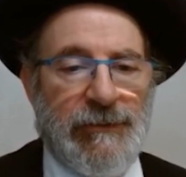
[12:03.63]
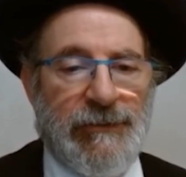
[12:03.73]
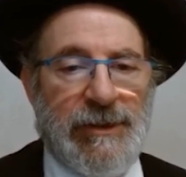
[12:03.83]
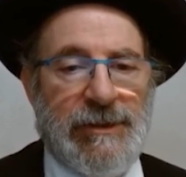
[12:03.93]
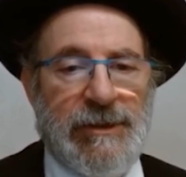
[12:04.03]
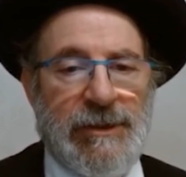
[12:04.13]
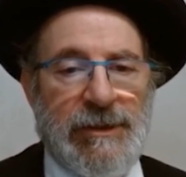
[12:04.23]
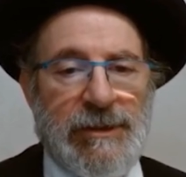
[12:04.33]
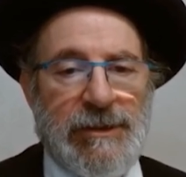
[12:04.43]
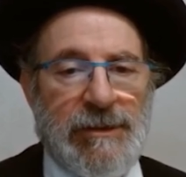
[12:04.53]

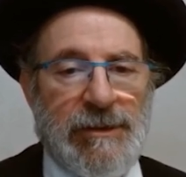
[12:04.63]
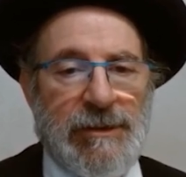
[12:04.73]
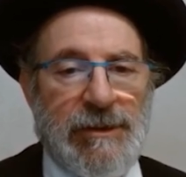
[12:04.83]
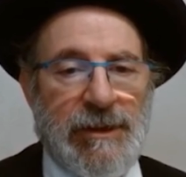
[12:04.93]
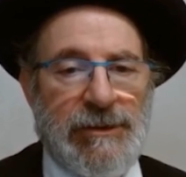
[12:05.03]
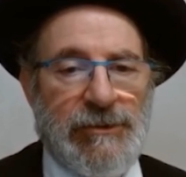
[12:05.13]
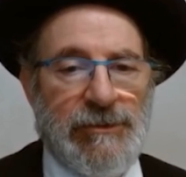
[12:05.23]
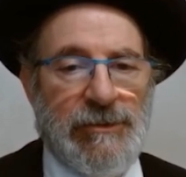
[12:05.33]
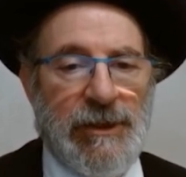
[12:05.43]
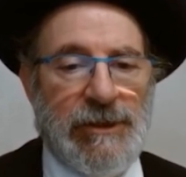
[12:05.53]
threatening knight
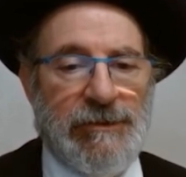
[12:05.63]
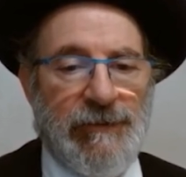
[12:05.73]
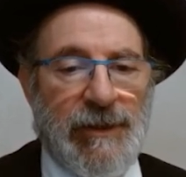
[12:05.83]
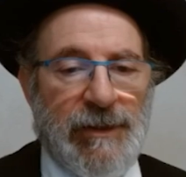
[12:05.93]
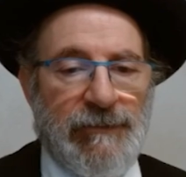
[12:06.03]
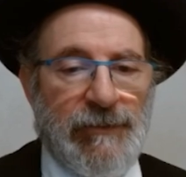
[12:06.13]
to h5,